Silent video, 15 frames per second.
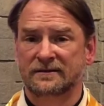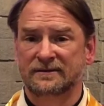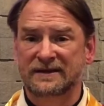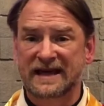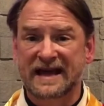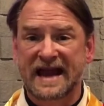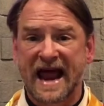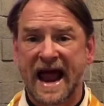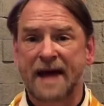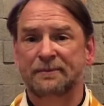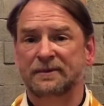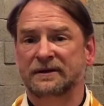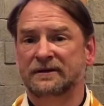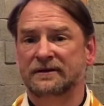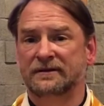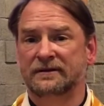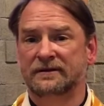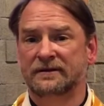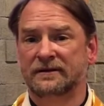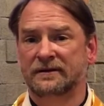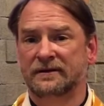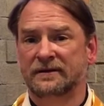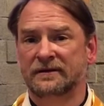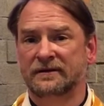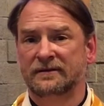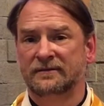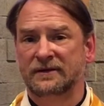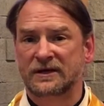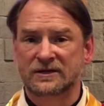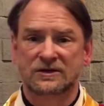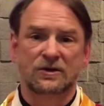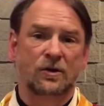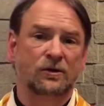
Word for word: But that happened because the